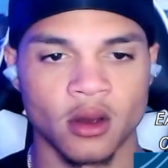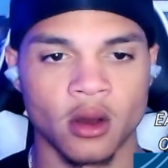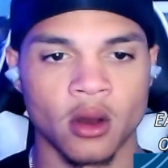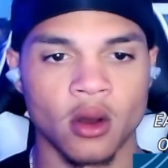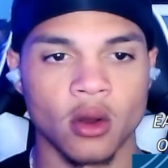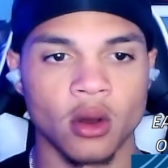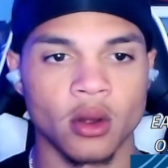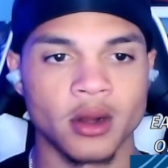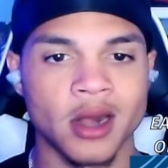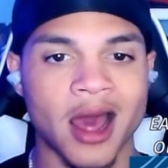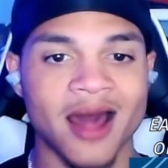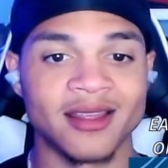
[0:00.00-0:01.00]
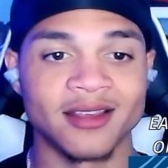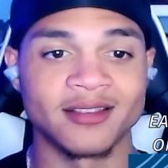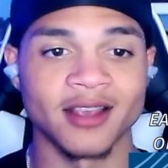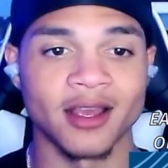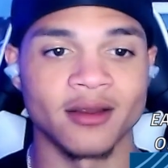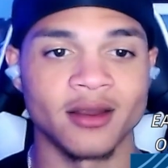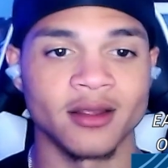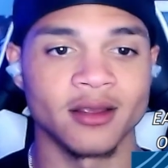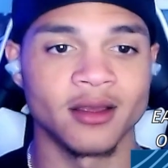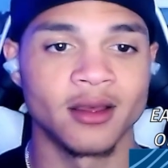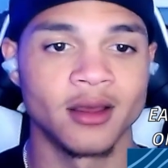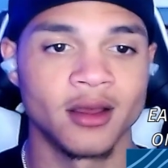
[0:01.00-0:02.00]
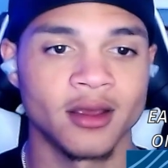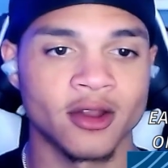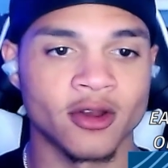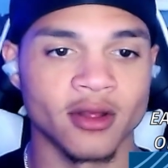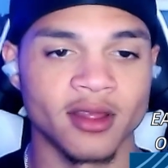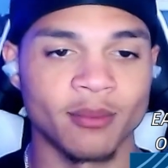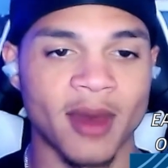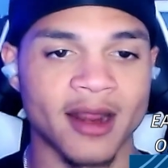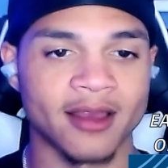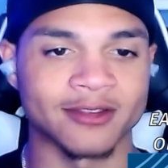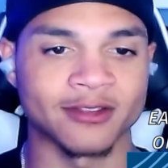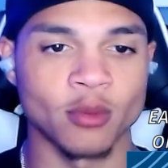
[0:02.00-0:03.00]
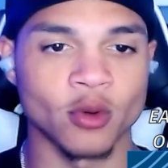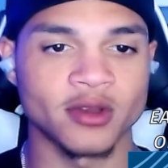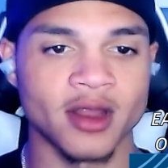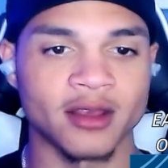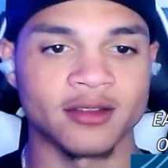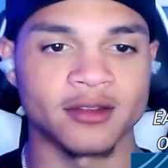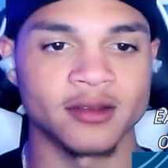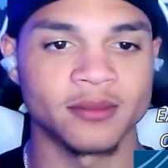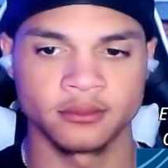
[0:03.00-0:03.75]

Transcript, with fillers: Oh, nah, they said currently about to get smoked next.